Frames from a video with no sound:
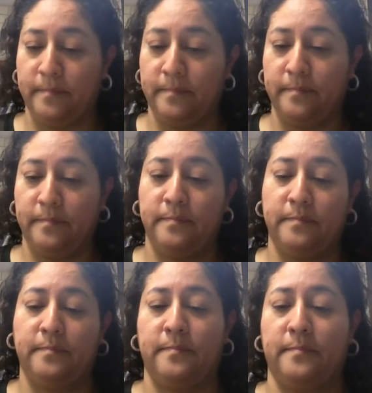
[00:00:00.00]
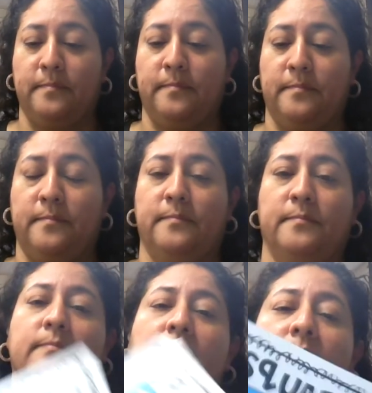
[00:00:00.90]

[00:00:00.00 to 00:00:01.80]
No one is speaking in this clip.